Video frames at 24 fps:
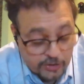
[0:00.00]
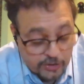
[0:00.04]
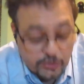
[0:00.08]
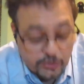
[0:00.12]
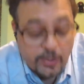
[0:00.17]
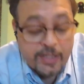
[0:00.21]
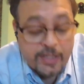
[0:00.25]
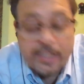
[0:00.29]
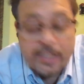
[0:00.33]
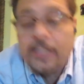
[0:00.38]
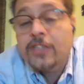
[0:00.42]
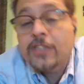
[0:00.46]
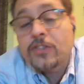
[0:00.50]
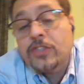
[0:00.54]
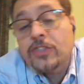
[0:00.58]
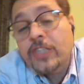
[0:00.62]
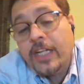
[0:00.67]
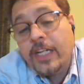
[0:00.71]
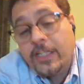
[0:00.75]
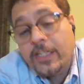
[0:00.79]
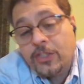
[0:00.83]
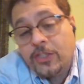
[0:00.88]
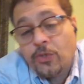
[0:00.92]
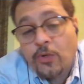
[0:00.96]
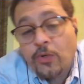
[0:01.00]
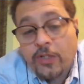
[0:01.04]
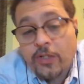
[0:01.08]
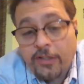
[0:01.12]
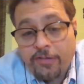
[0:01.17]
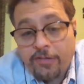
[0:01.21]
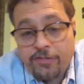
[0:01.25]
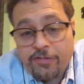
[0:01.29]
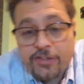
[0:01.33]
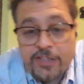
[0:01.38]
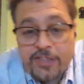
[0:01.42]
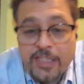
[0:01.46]
So I need to change the oil
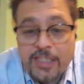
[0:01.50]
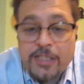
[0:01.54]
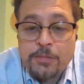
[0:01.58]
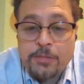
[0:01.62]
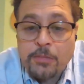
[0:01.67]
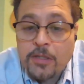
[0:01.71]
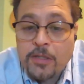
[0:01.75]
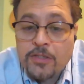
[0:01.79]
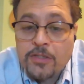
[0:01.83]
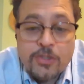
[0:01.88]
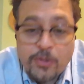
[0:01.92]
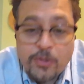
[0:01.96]
every 6 months.